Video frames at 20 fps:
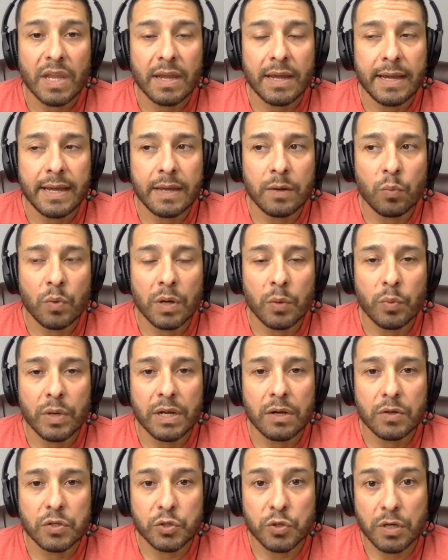And when we
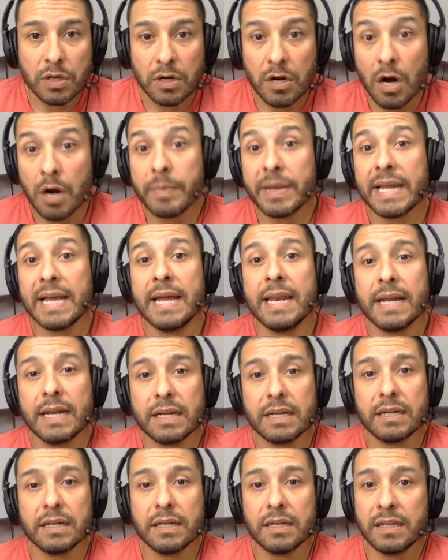go to a car
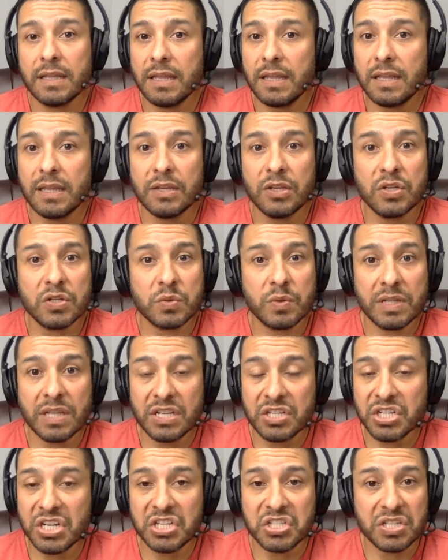mechanic, you just want the
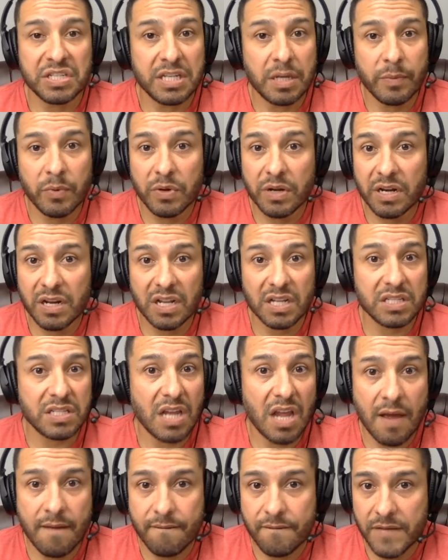education. Tell me what it is
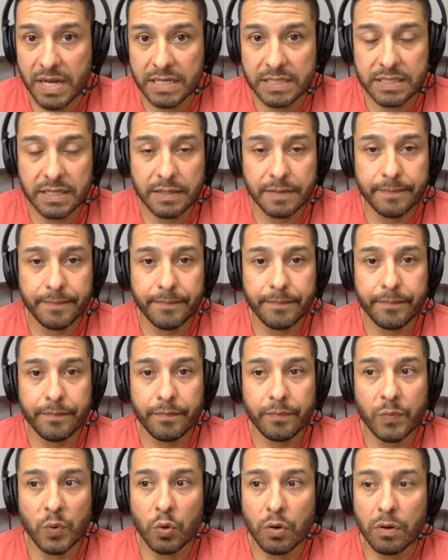and fix it.
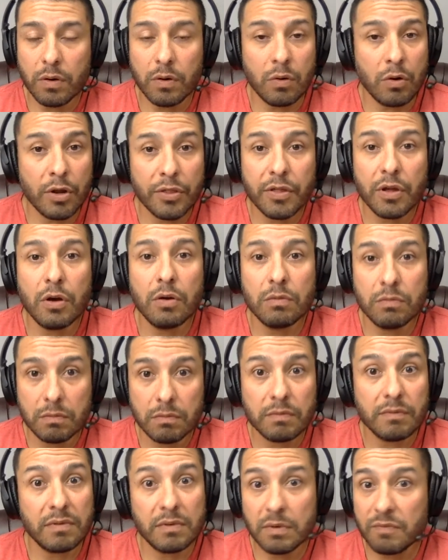Or ortho,
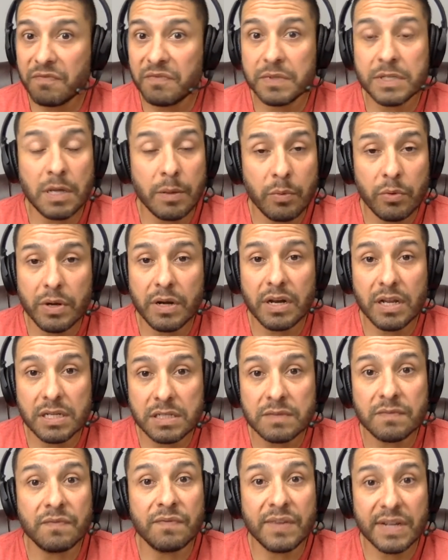tell me what it
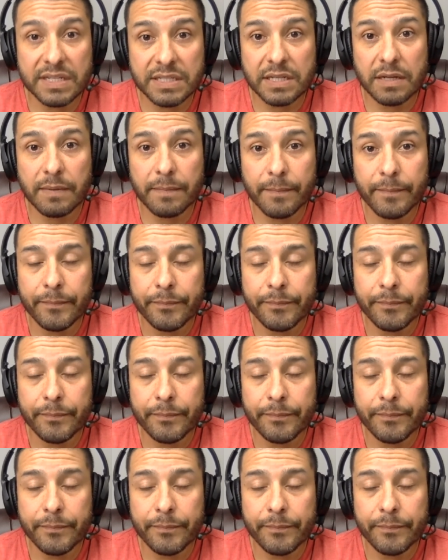is and fix it.